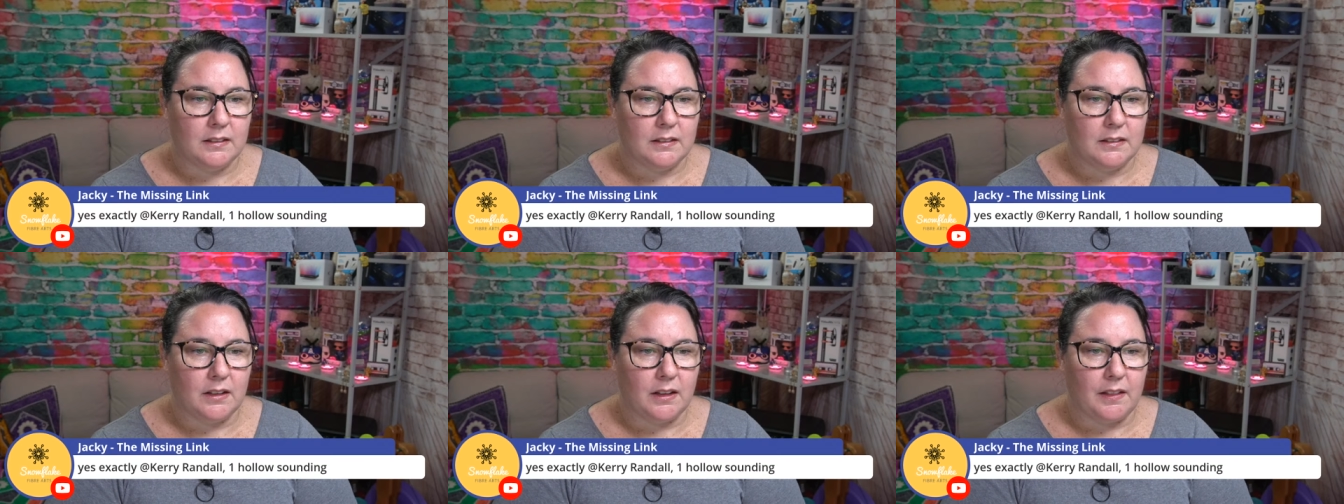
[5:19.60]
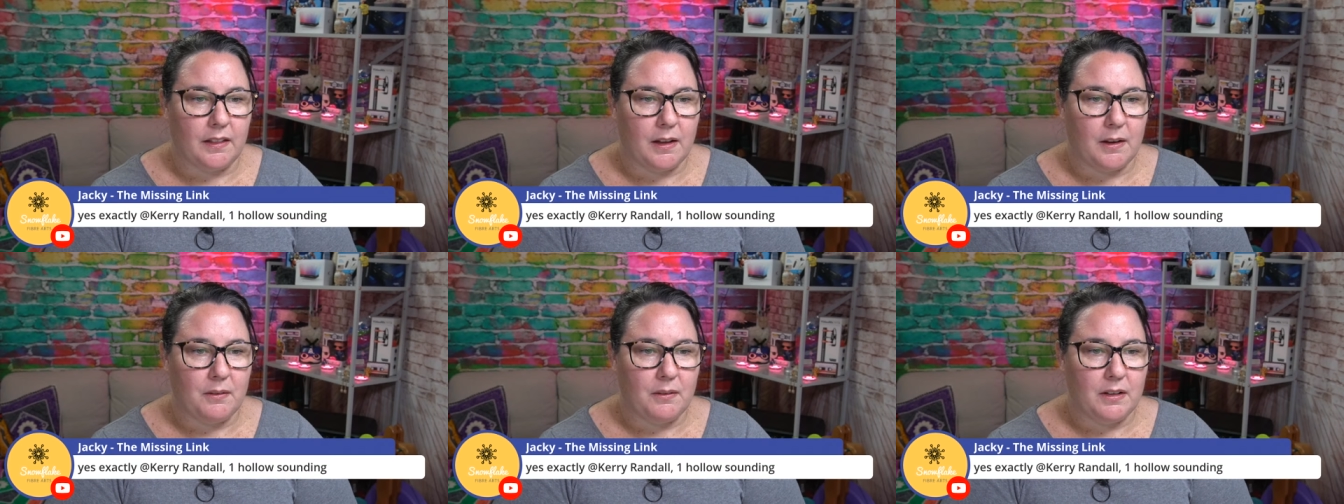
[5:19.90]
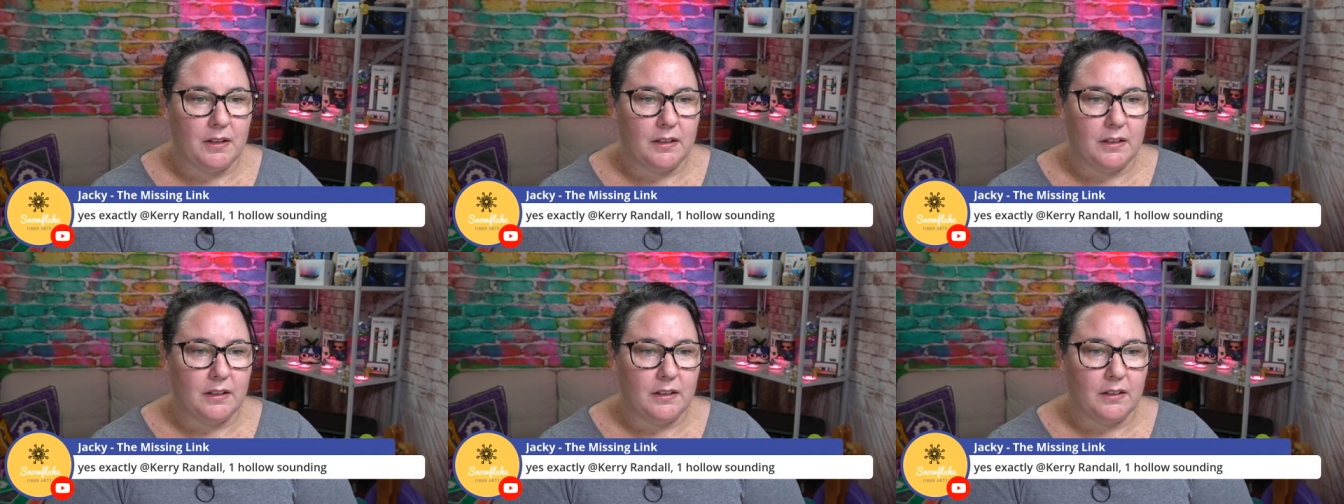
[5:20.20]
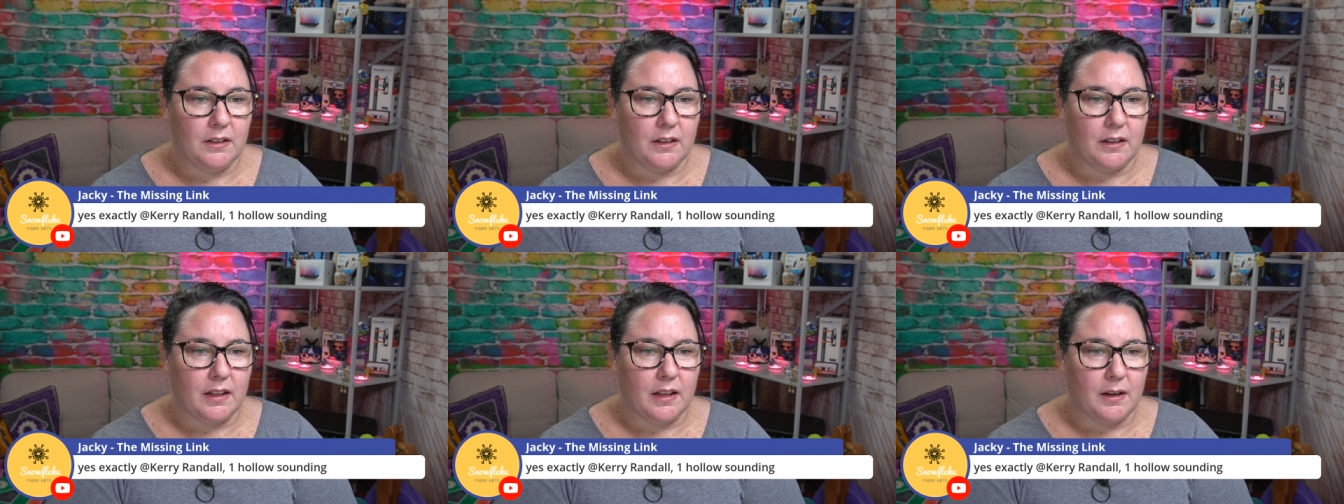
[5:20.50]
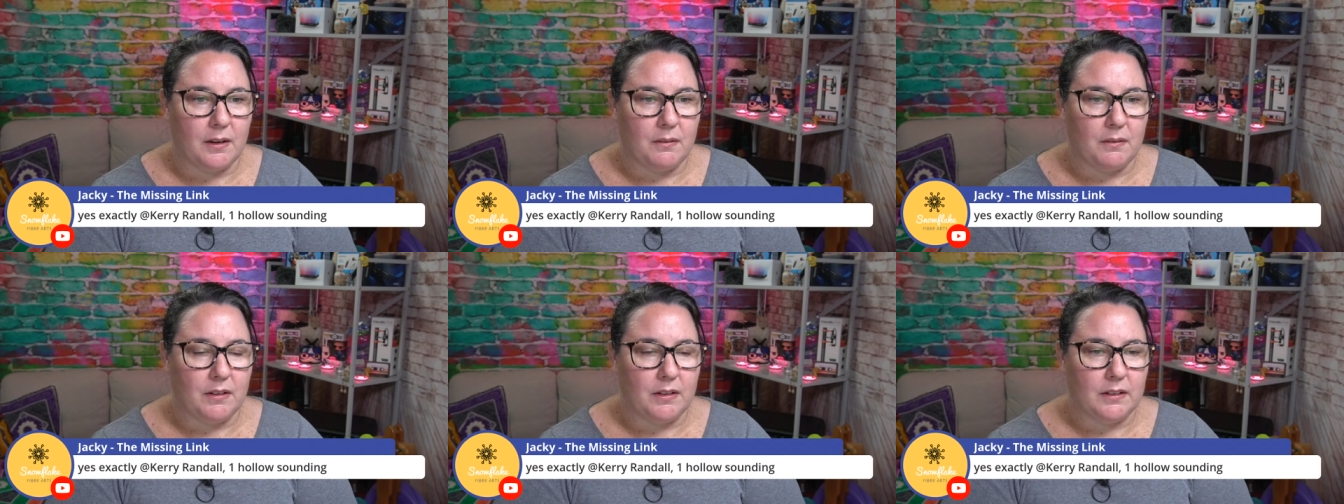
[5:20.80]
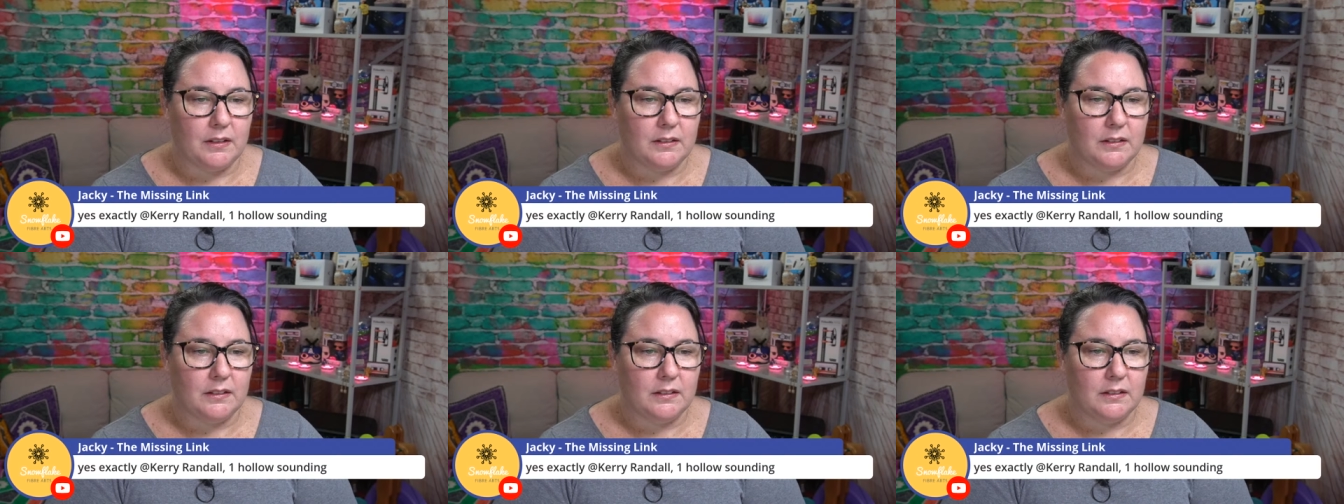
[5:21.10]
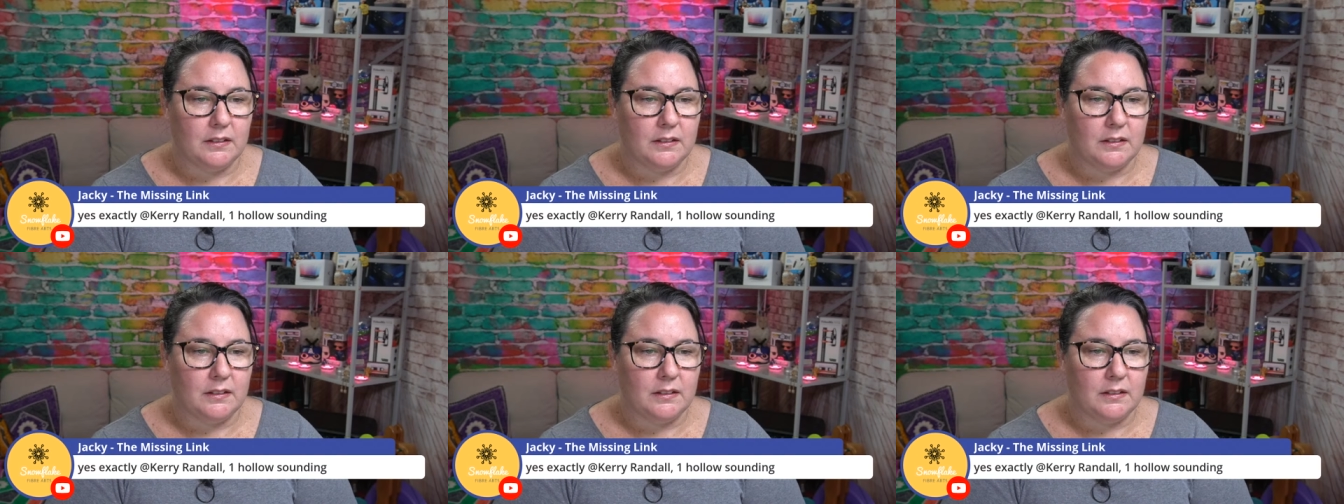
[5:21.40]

not that one, not that one,